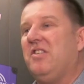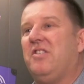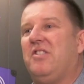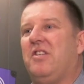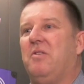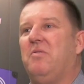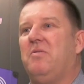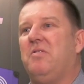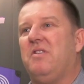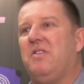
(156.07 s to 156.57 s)

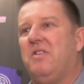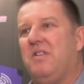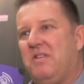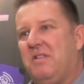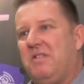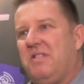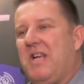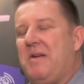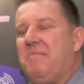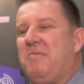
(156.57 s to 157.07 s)
So
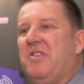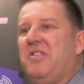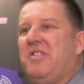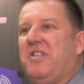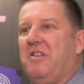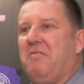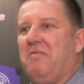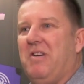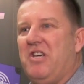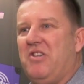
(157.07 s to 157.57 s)
same
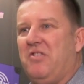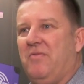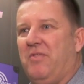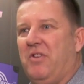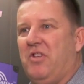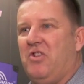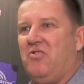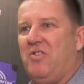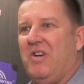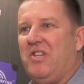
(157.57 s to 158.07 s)
consideration for
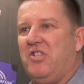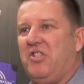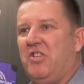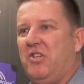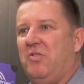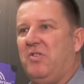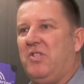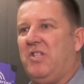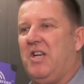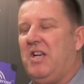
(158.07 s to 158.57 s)
the
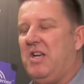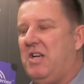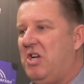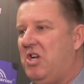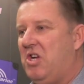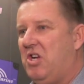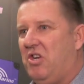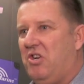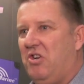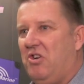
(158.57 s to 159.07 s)
transducer,
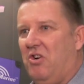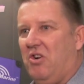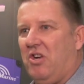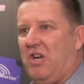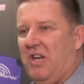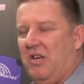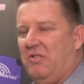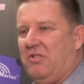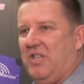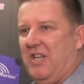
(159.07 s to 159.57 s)
not
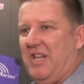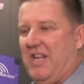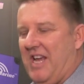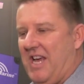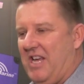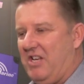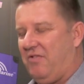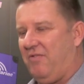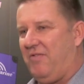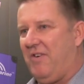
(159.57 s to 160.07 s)
close to the
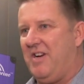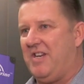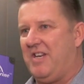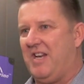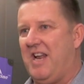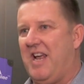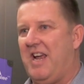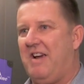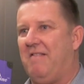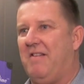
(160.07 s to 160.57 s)
edge. Find
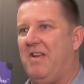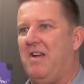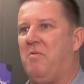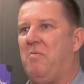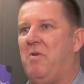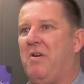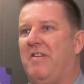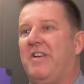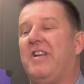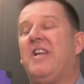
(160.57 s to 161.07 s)
an area
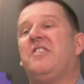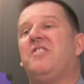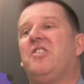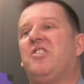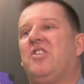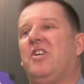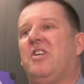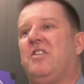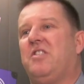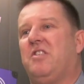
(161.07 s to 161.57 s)
where it gets
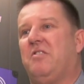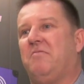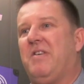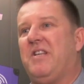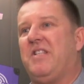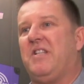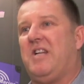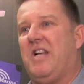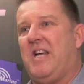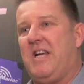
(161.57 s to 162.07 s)
a chance to
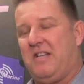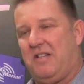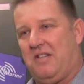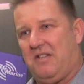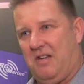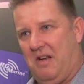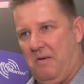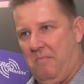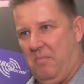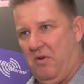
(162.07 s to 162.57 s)

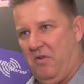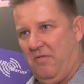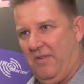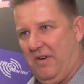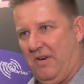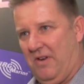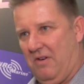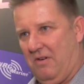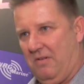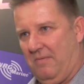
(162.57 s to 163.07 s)
resonate and move
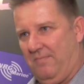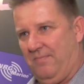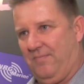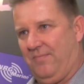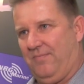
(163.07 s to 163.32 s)
along.